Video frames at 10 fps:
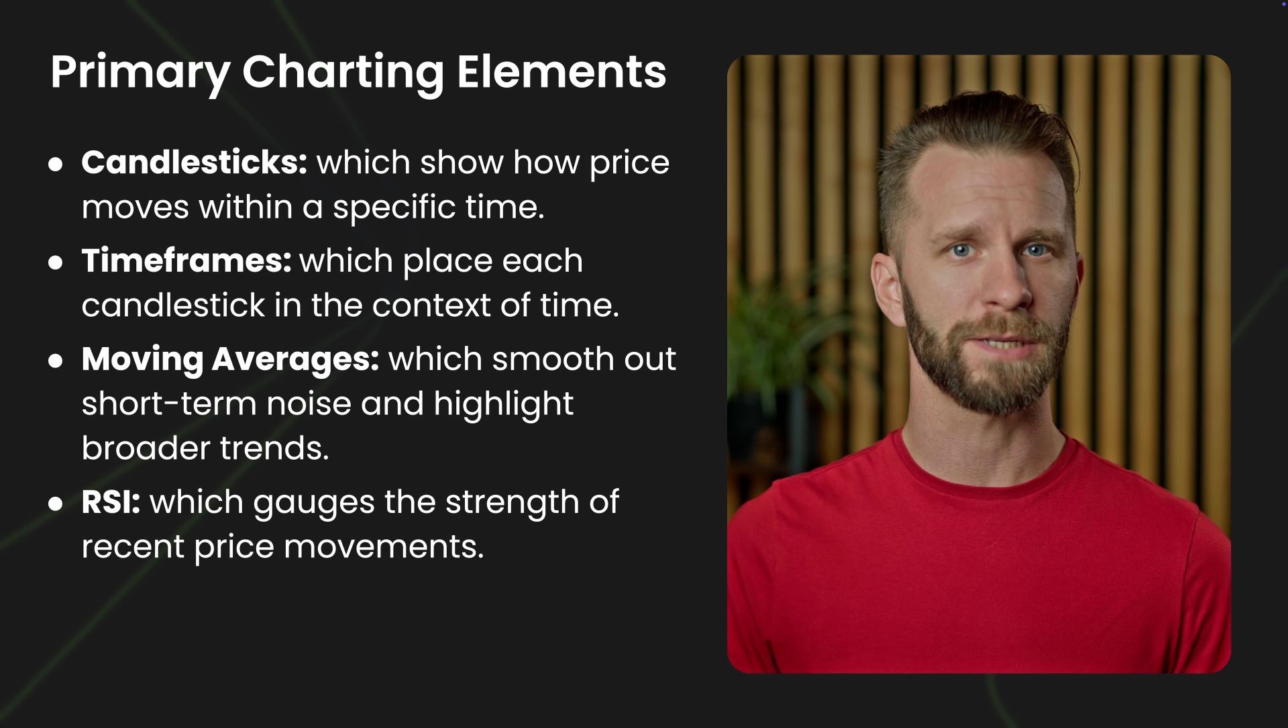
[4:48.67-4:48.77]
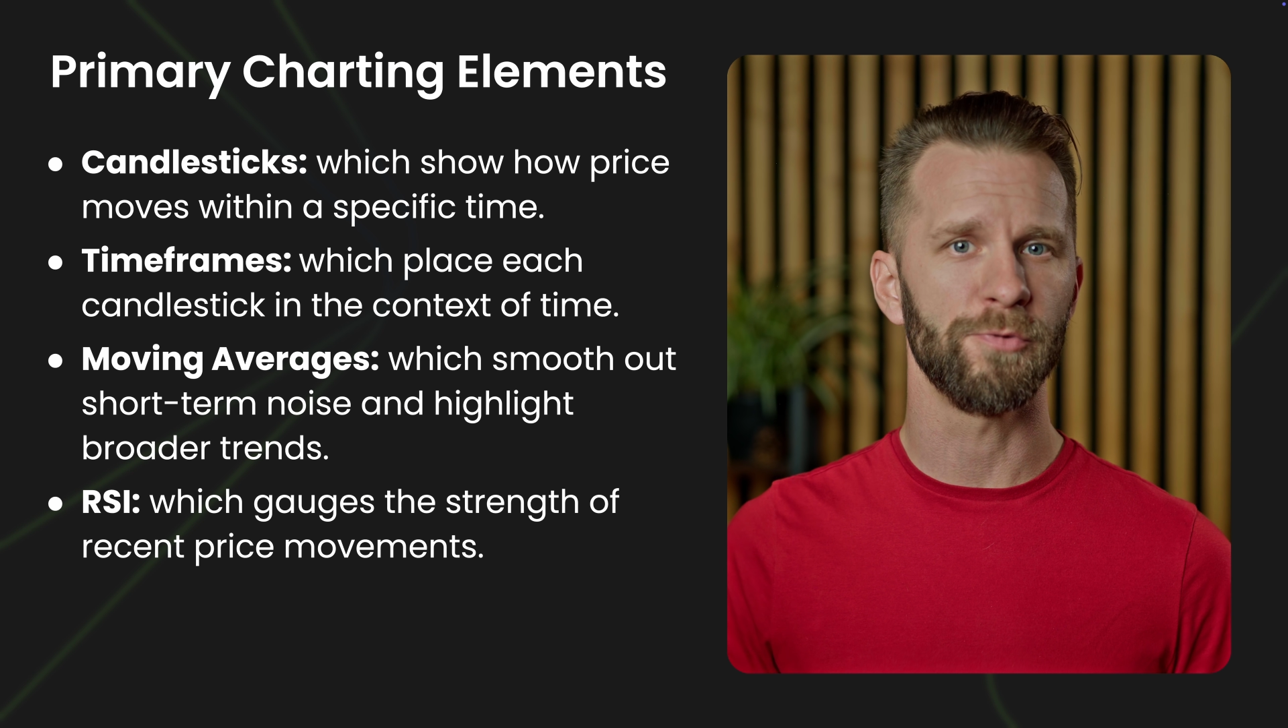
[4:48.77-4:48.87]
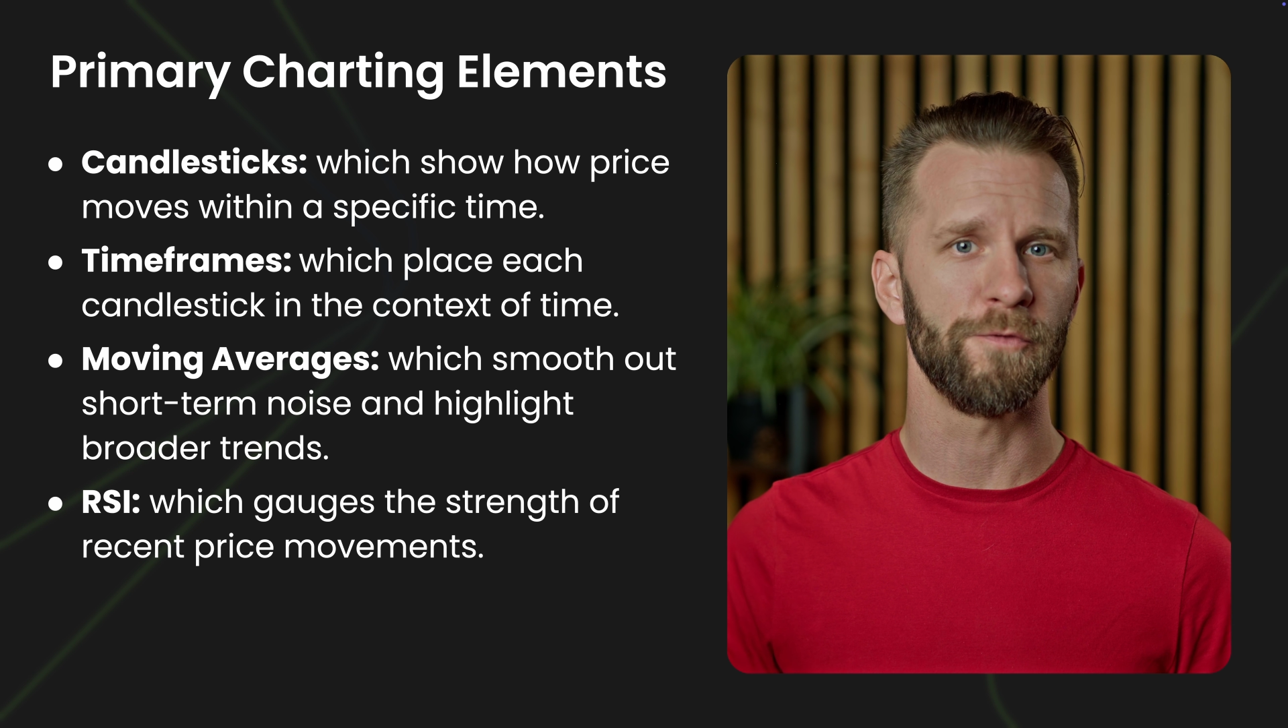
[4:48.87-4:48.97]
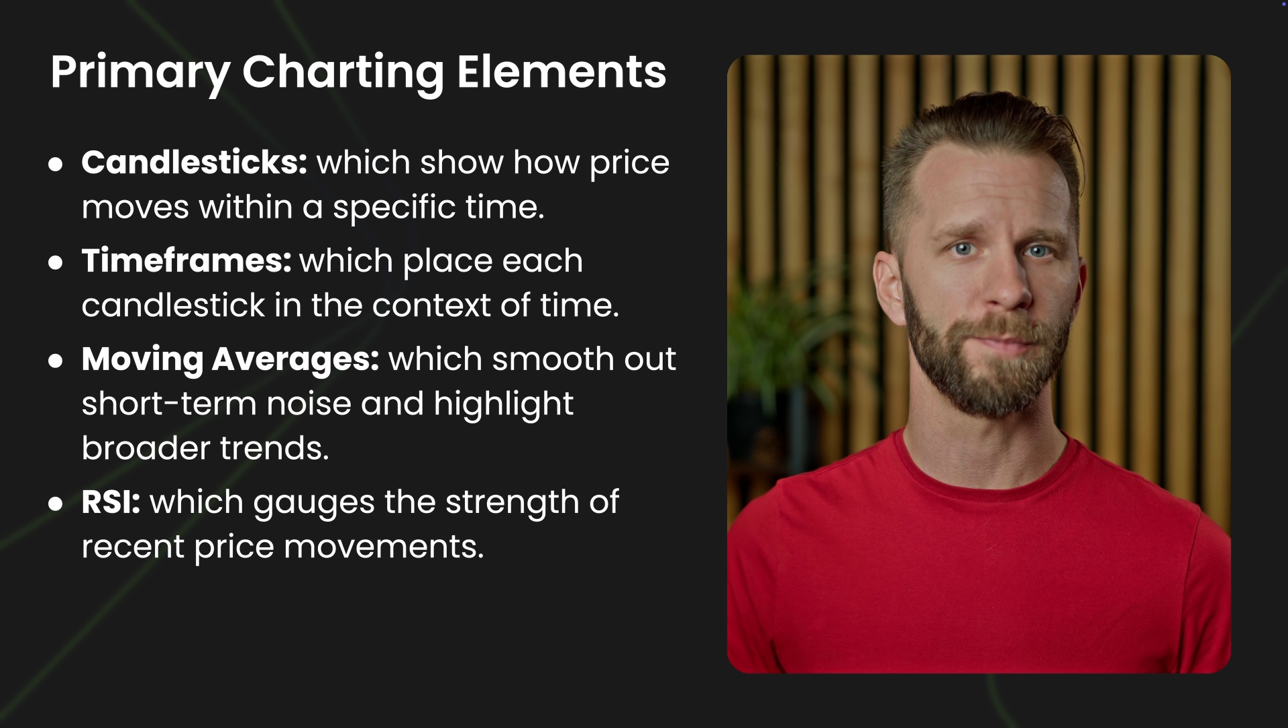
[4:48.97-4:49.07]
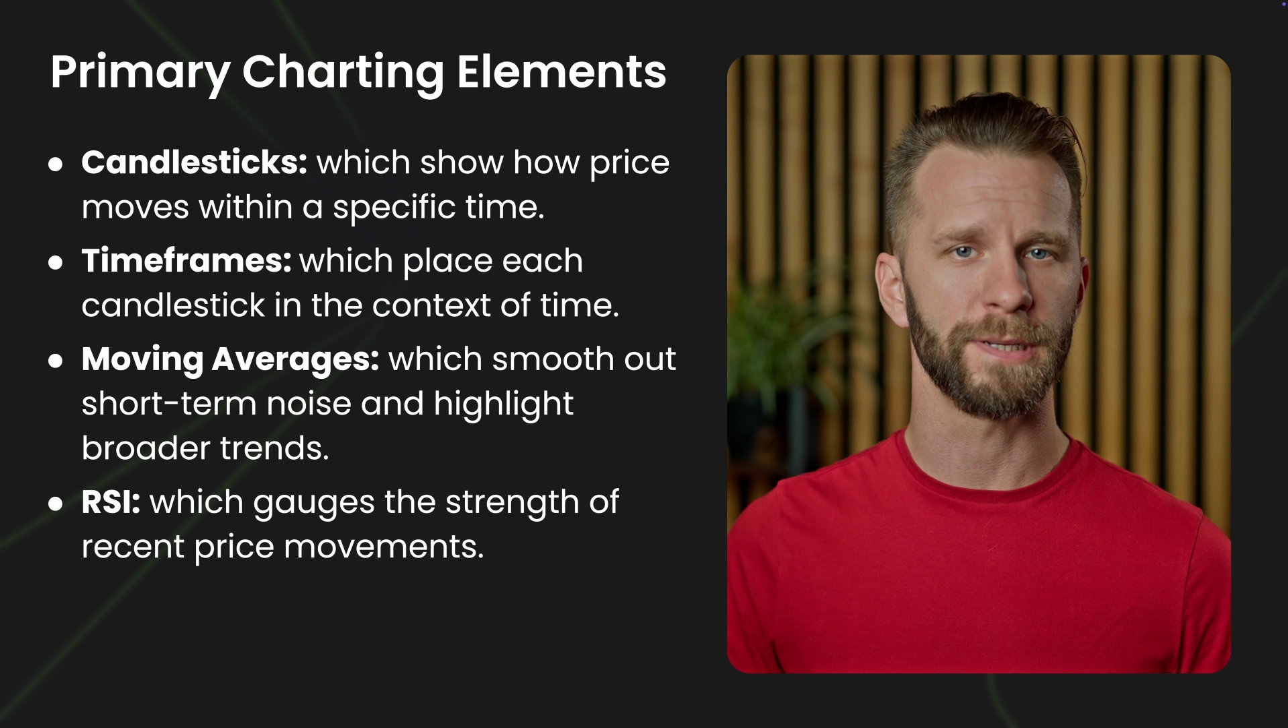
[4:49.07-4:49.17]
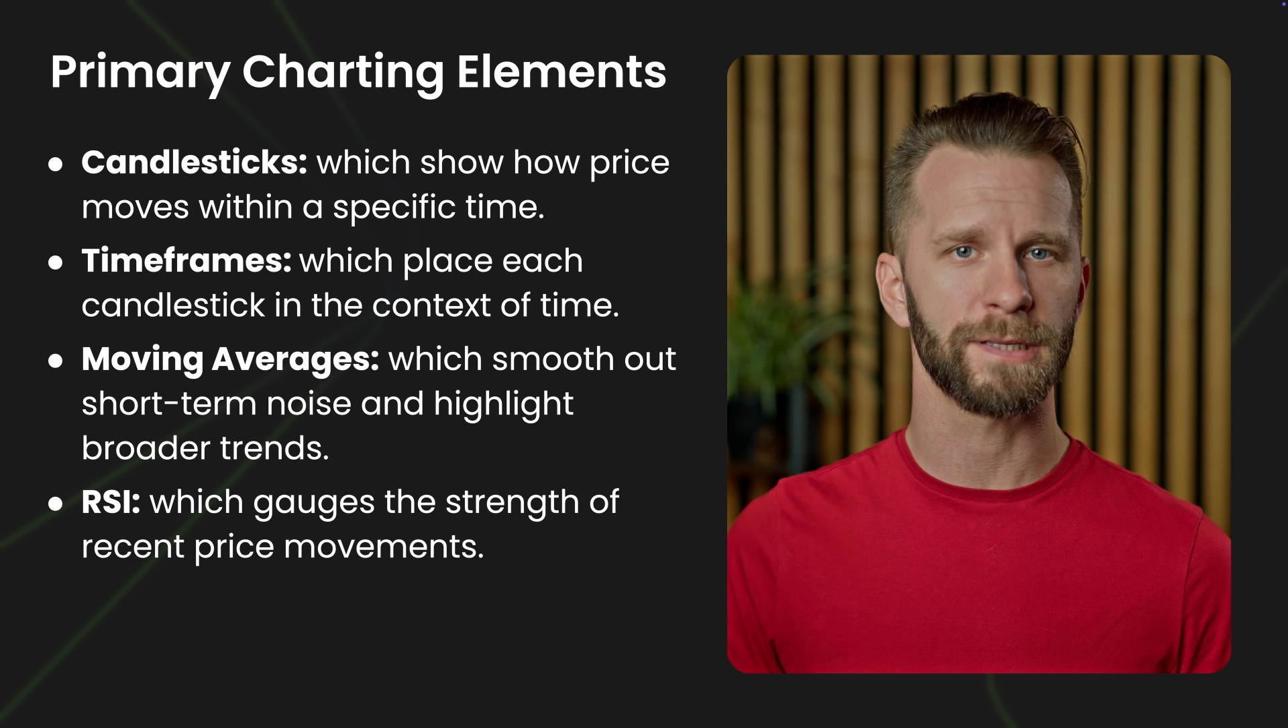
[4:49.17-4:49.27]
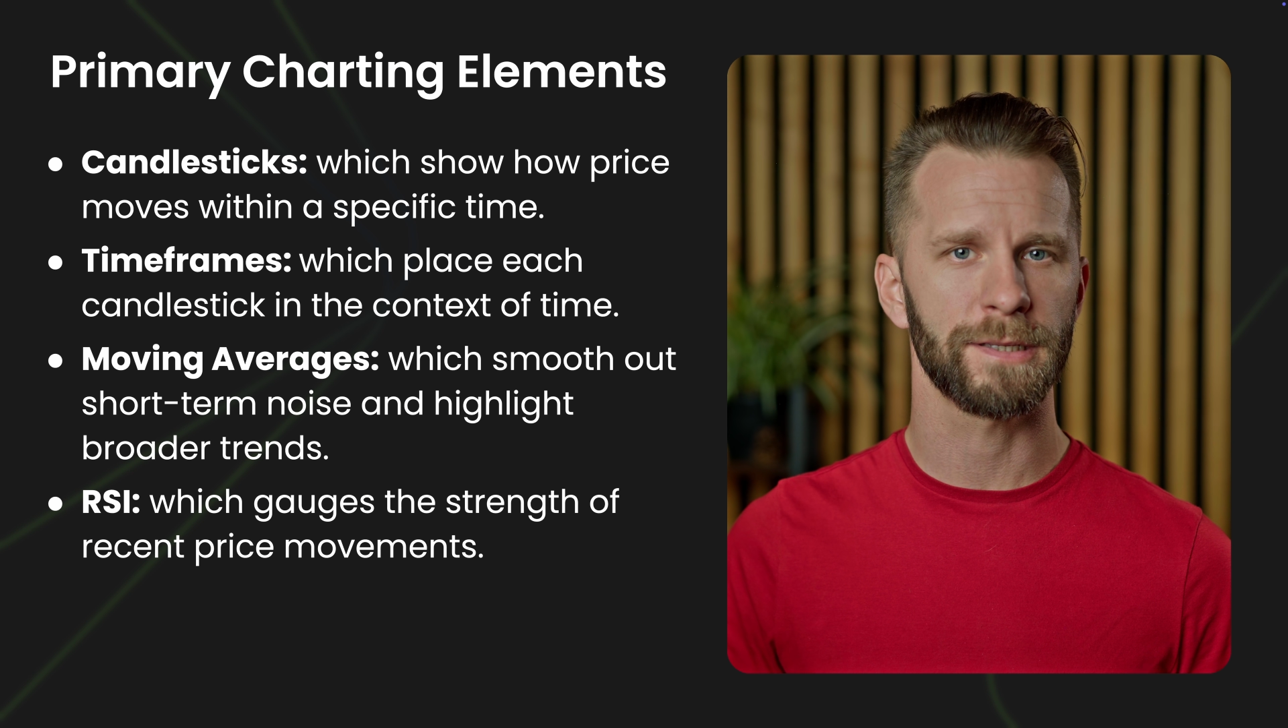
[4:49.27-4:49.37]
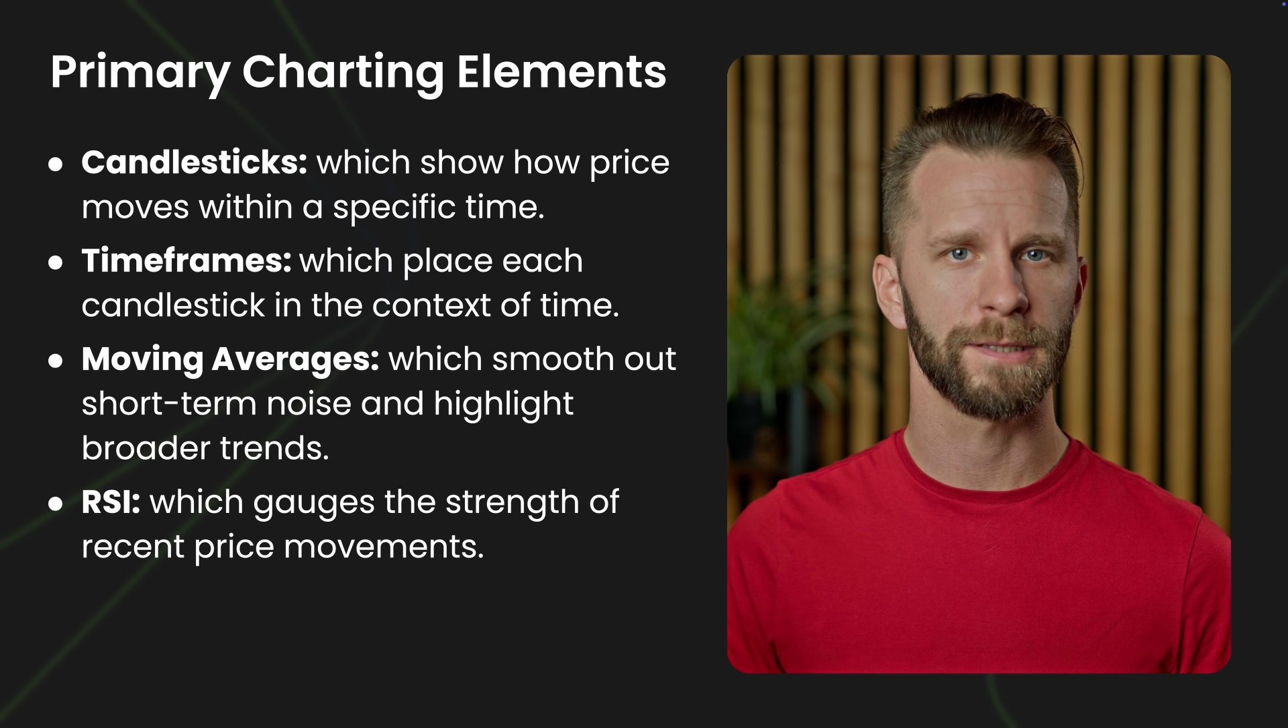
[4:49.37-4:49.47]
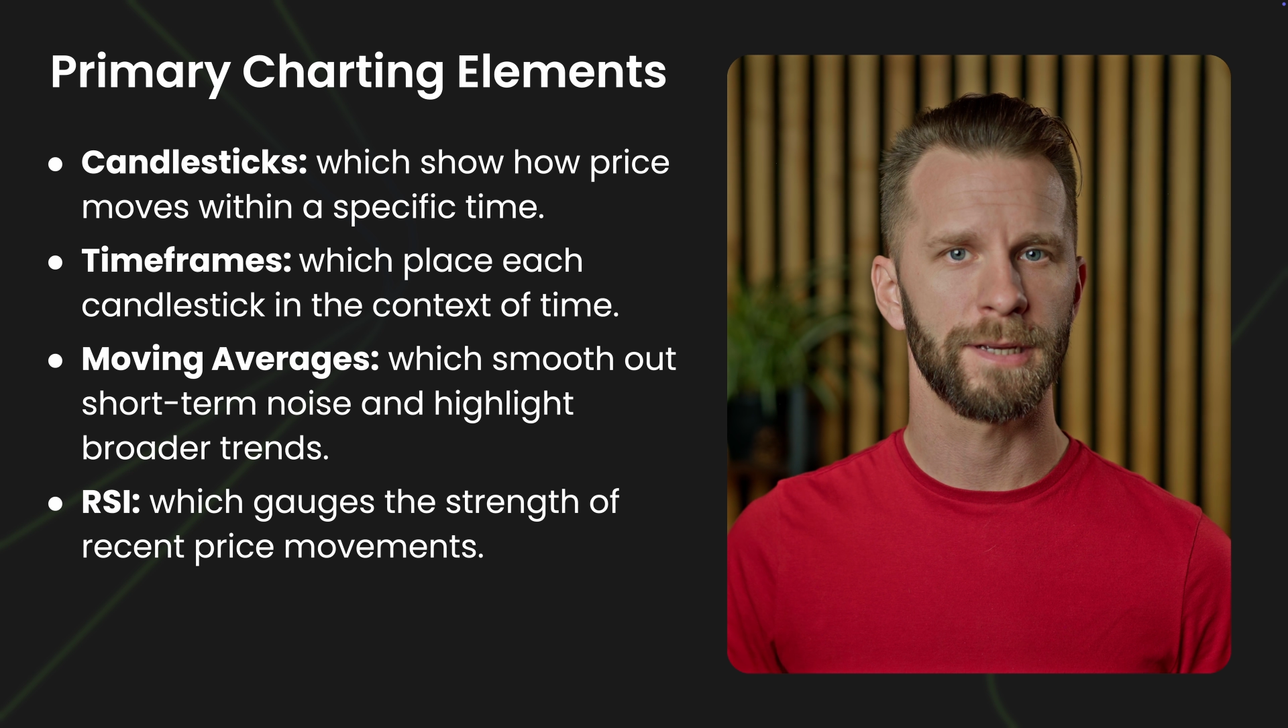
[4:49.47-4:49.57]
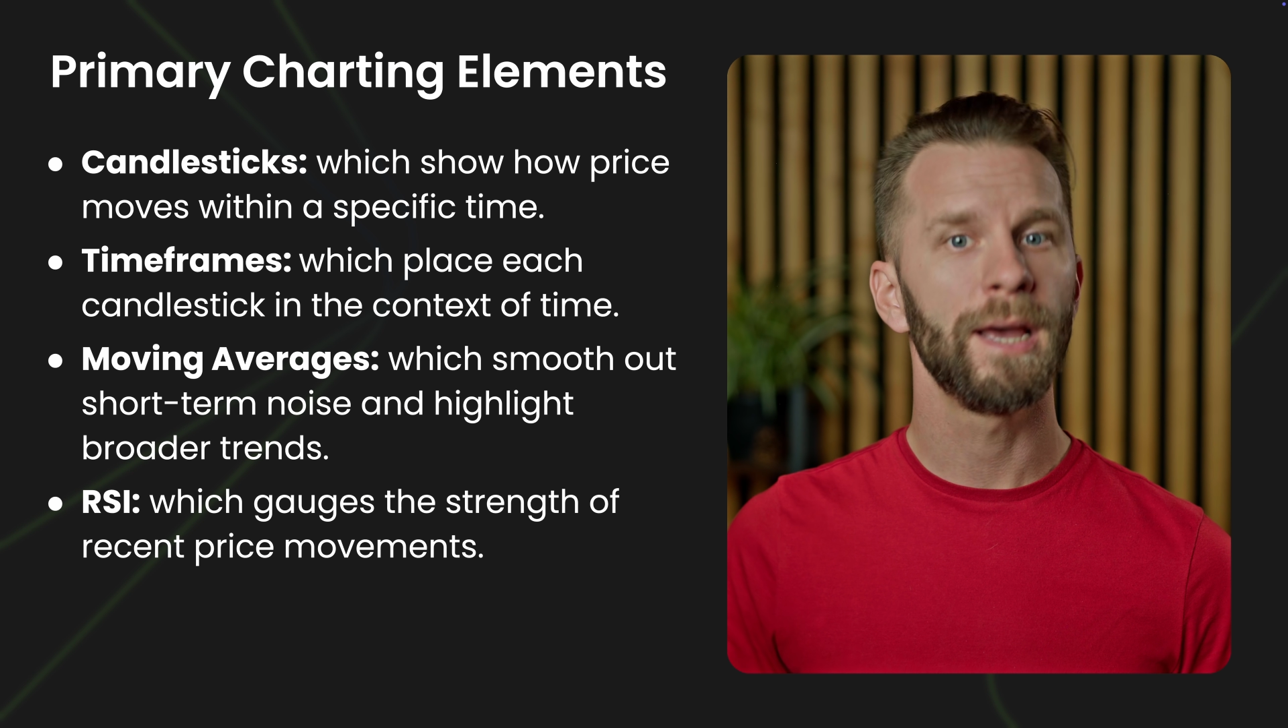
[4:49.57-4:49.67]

movements.